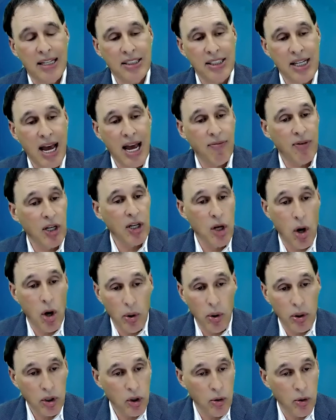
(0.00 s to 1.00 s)
having no
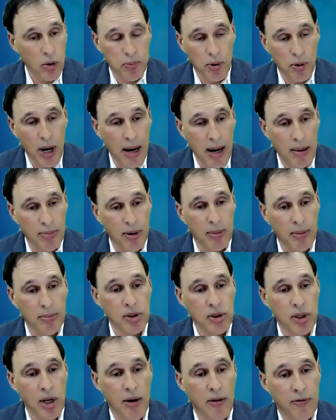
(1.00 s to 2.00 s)
acute
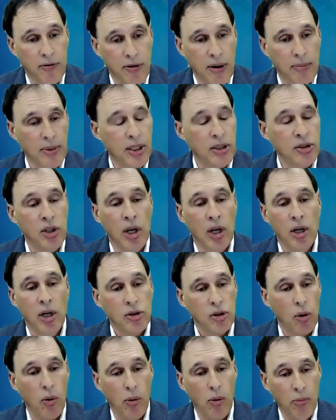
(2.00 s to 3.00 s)
problems from this.
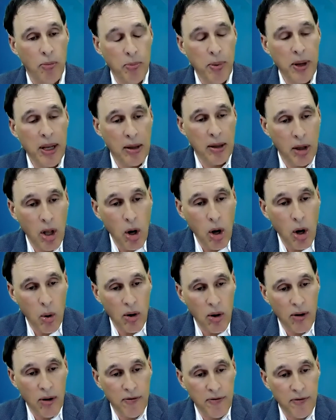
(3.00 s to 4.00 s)
So it will be a
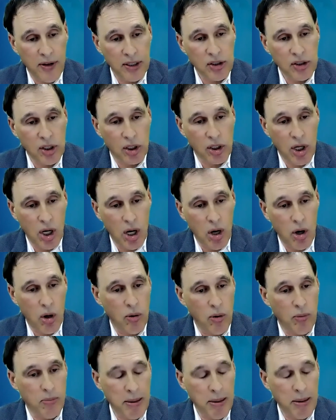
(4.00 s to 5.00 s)
lower visit
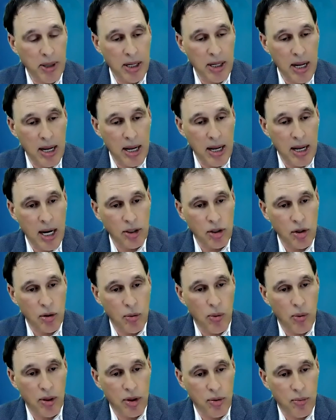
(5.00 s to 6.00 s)
code, maybe a
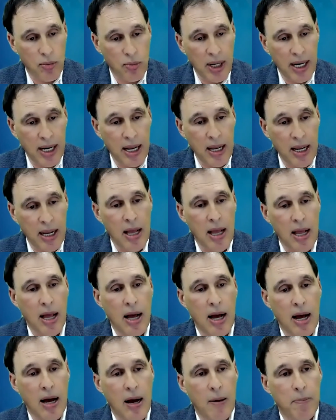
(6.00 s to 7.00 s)
99213.
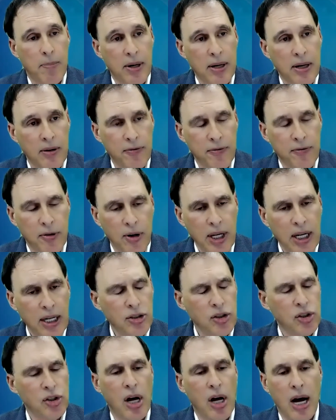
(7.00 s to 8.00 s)
But for
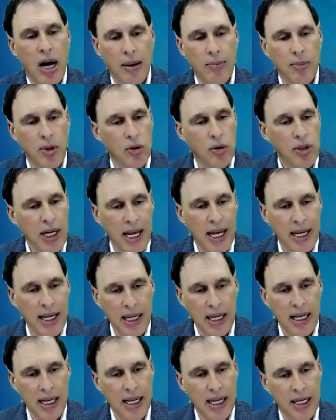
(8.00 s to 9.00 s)
each time you're
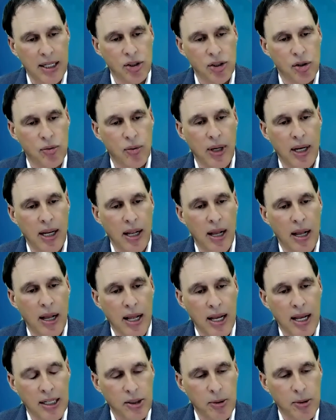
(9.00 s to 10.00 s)
taking a history,
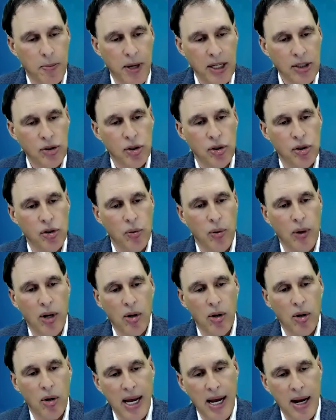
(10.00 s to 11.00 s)
is the patient doing
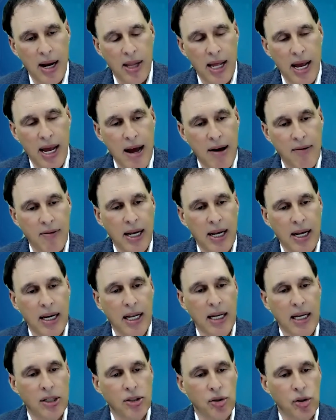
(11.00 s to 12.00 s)
okay? Are they having
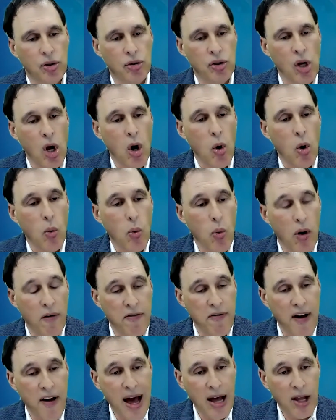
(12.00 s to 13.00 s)
any issues? We're
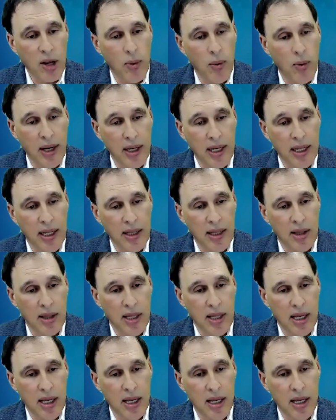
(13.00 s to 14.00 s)
evaluating
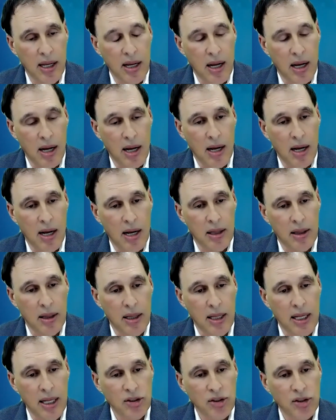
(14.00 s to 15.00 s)
the
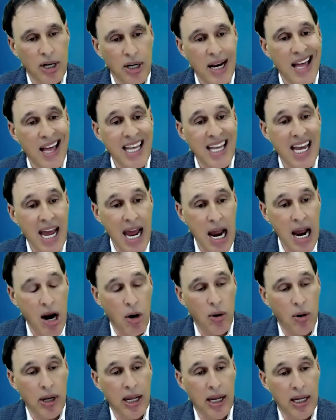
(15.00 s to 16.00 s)
lesion and the
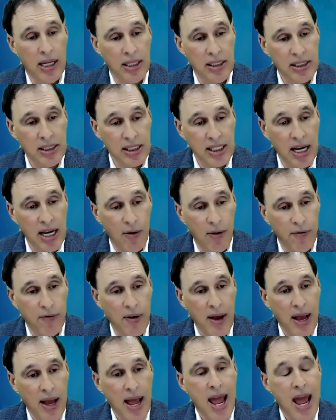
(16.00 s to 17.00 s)
area itself
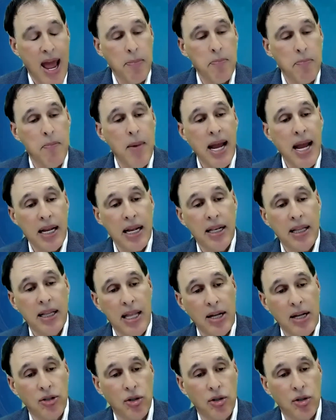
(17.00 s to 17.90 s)
and making that